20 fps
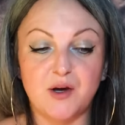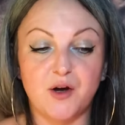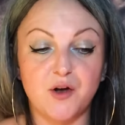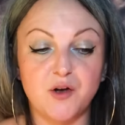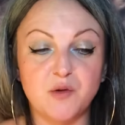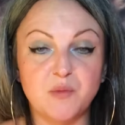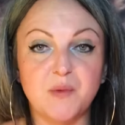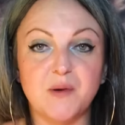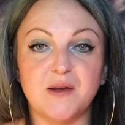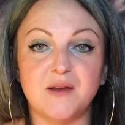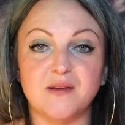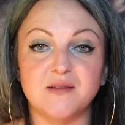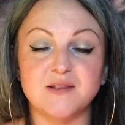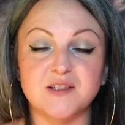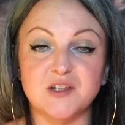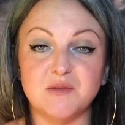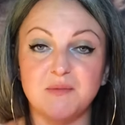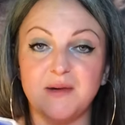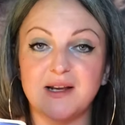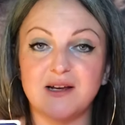open
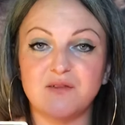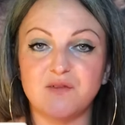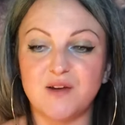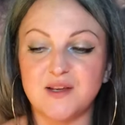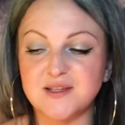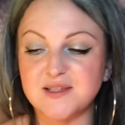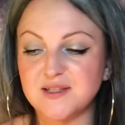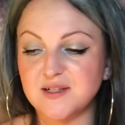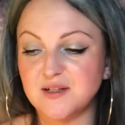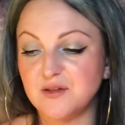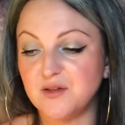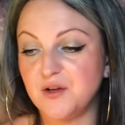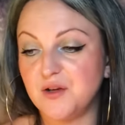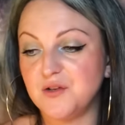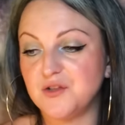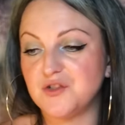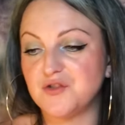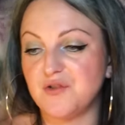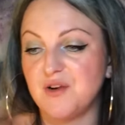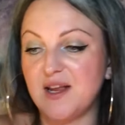to manifesting
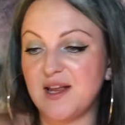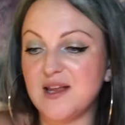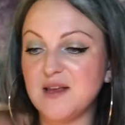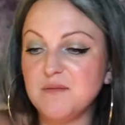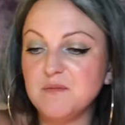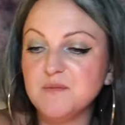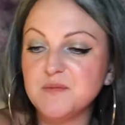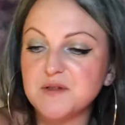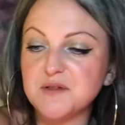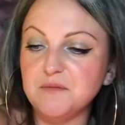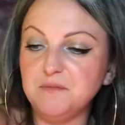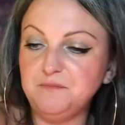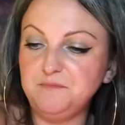those dreams.